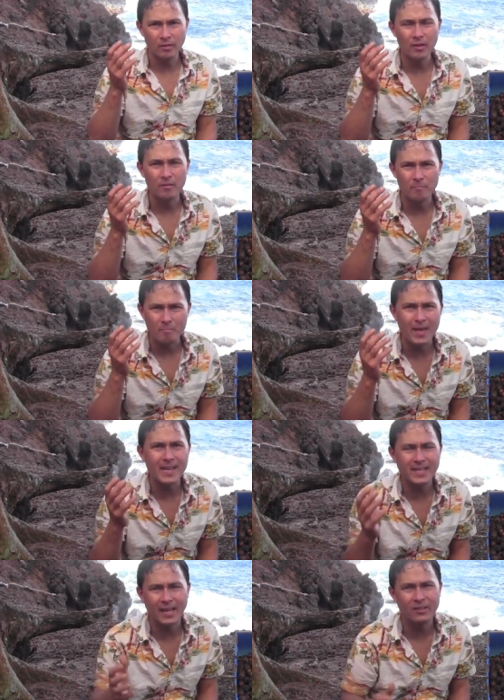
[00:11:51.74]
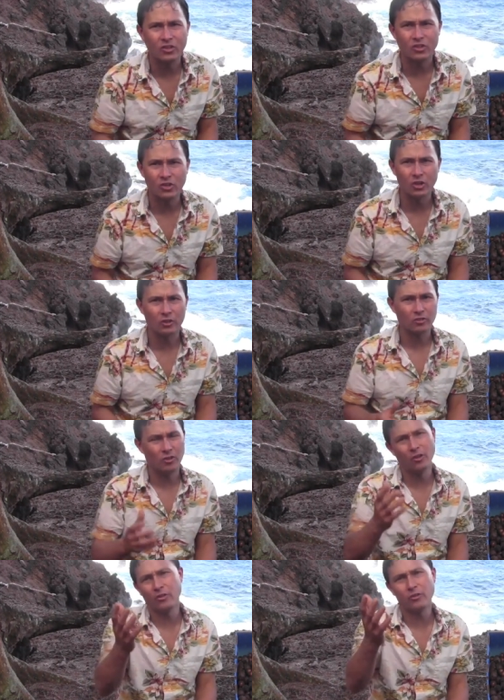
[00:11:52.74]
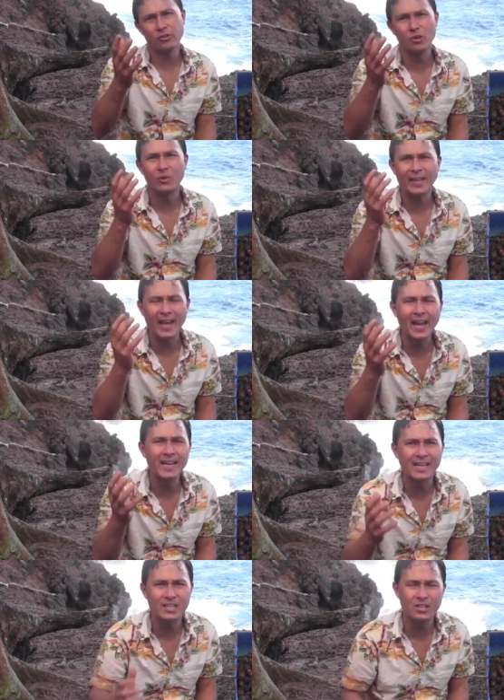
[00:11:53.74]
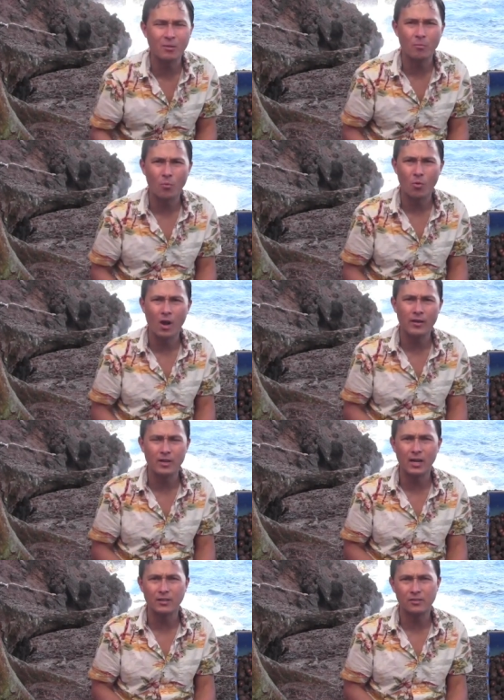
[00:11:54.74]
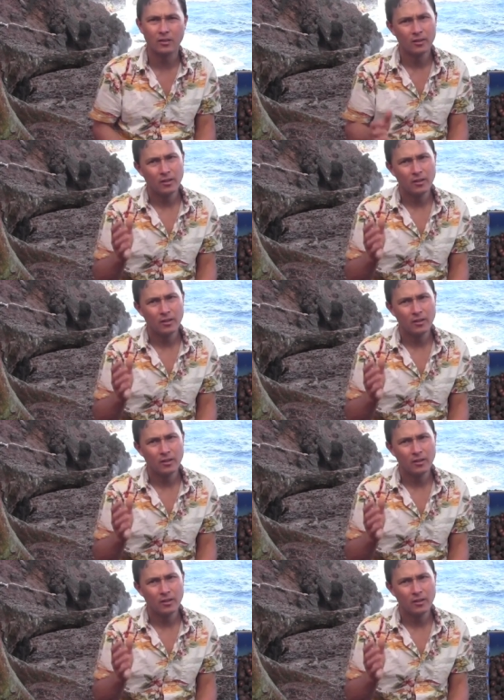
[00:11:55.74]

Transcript: in many cases cooked, although you still can get some raw nuts